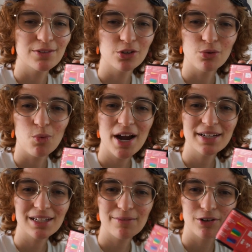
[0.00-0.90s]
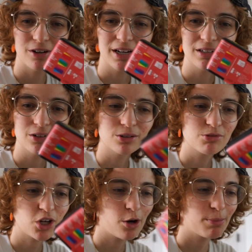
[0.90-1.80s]
a little wind lever and a little
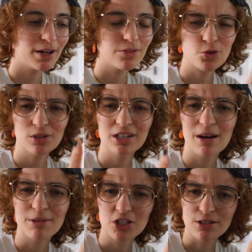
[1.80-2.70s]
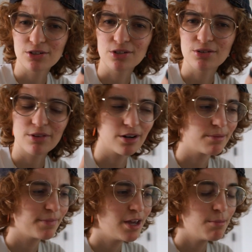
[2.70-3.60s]
shutter button. There's really not much else to do
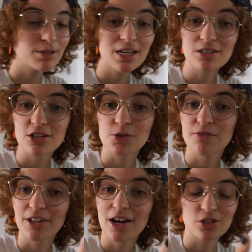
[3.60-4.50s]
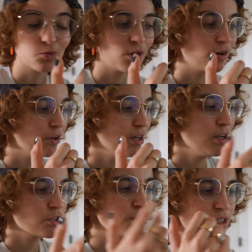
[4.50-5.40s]
there, besides also a flash as well.
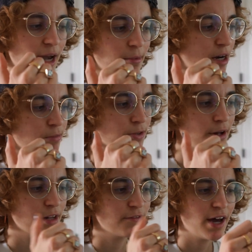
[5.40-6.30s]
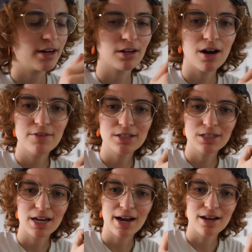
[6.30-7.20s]
So this camera comes with all of that. It
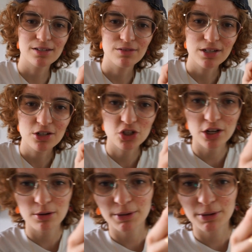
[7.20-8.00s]
obviously has the shutter